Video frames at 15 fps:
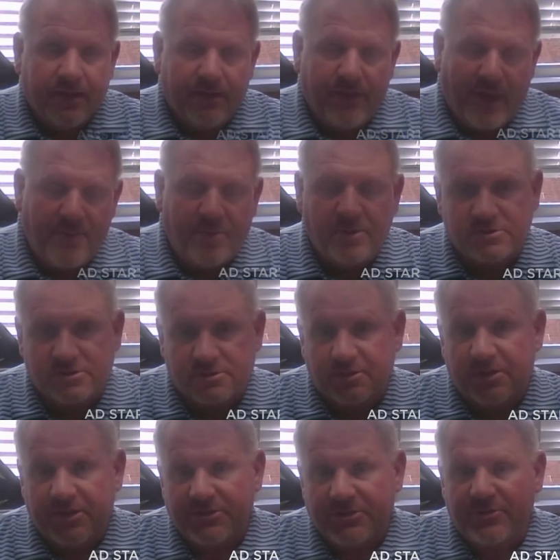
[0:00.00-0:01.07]
They put some
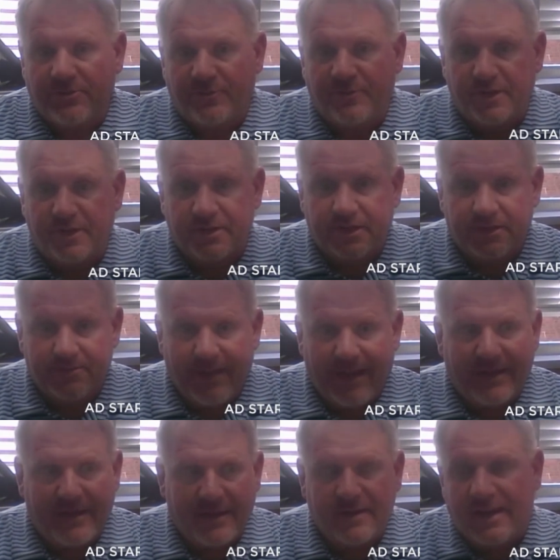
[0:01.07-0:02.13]
additional funding
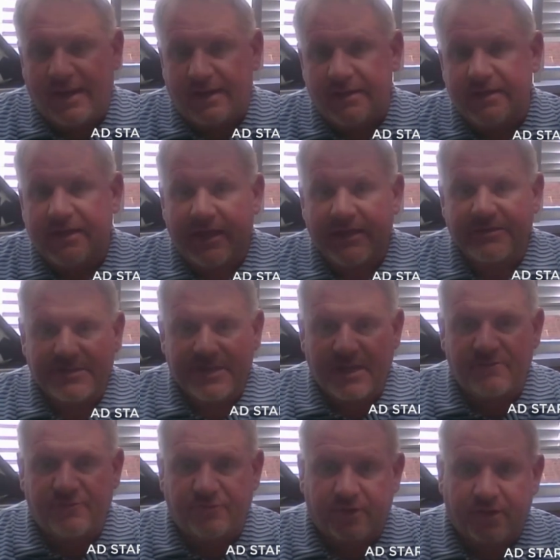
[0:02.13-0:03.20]
back in that EK
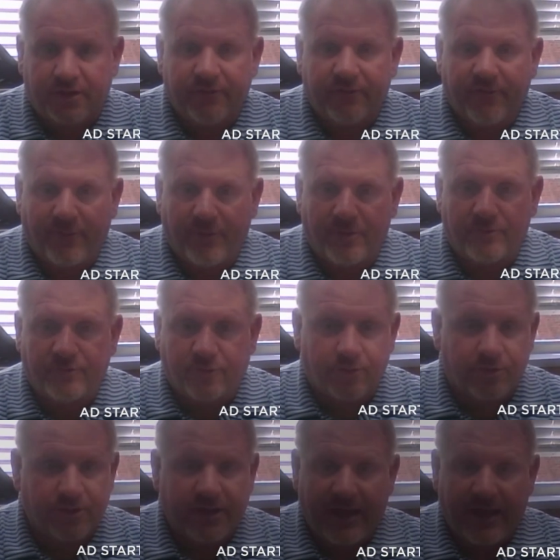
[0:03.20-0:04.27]
Safe Fund for, for the